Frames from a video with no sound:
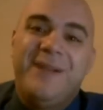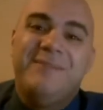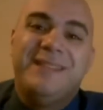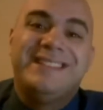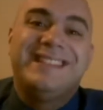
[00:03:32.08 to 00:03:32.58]

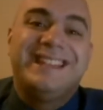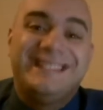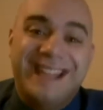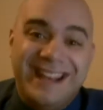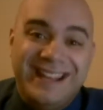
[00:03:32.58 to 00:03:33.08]
From the
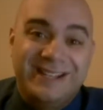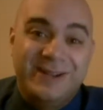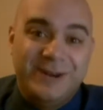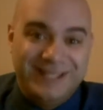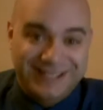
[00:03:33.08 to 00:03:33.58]
satanic
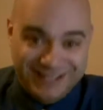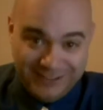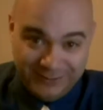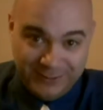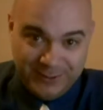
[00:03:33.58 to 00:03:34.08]
noises, of